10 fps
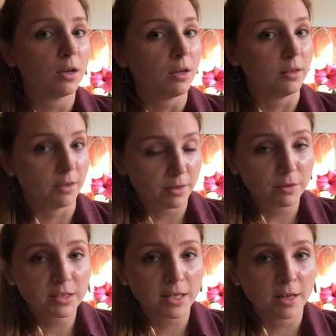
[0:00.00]
Another
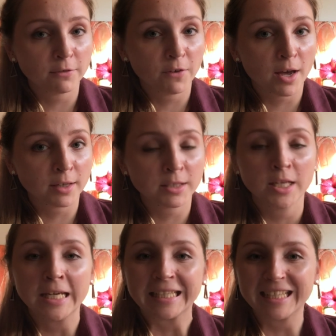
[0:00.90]
sad fact:
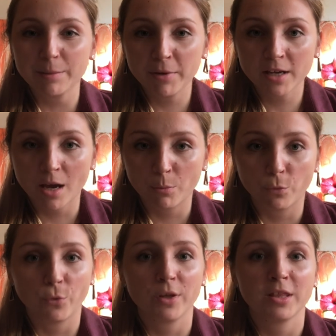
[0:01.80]
keeping up
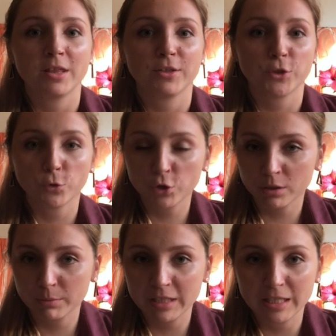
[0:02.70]
with social
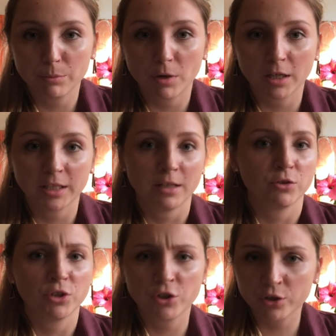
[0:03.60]
media marketing and
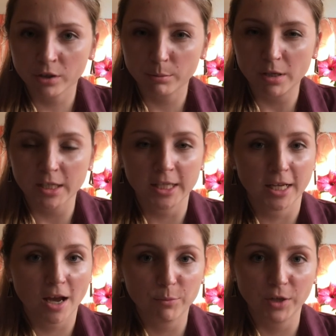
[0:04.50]
digital marketing
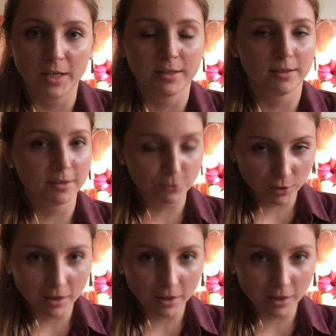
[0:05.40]
updates, it's really